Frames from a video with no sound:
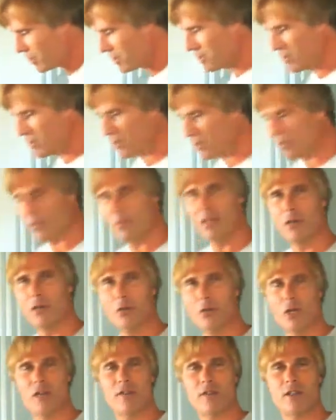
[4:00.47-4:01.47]
little bit of
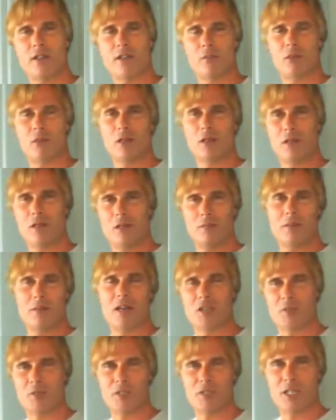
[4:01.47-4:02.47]
gravy in the middle,
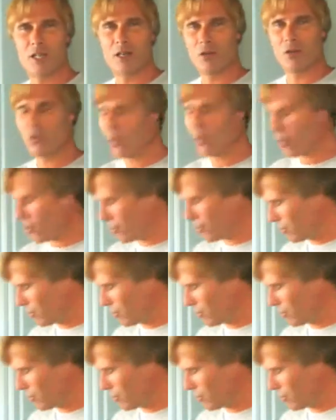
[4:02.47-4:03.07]
mashed potatoes. Oh,